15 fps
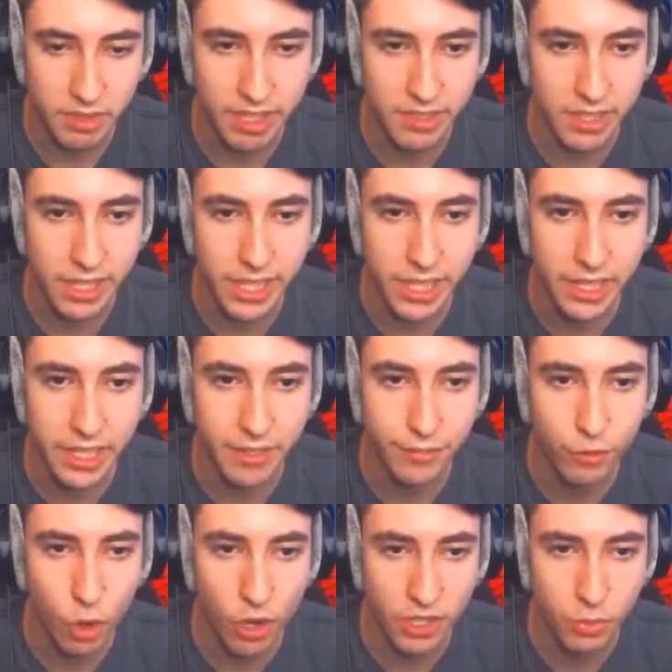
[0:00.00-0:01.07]
decent healing,
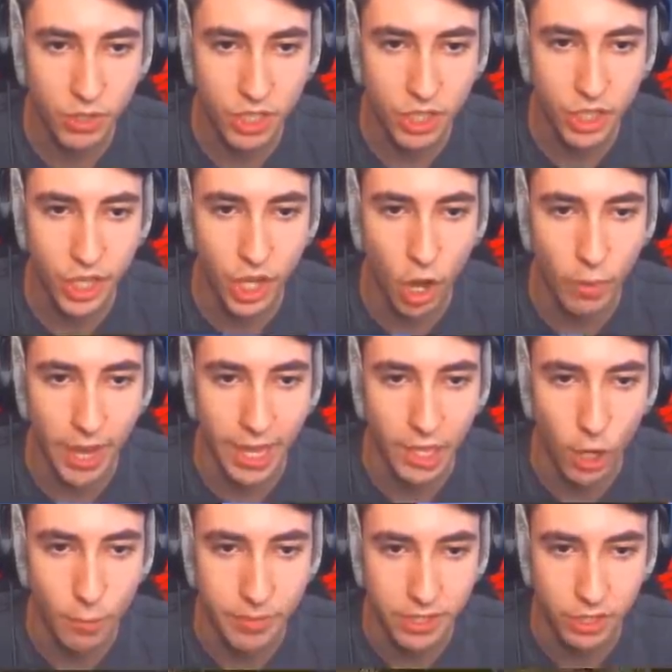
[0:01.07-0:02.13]
of course, which is good. Oh,
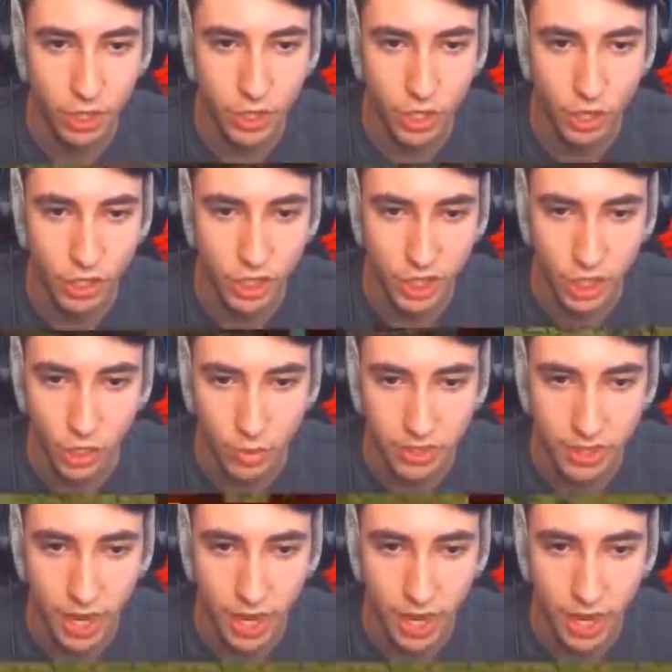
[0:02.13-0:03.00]
hello, mister. You're just gonna go and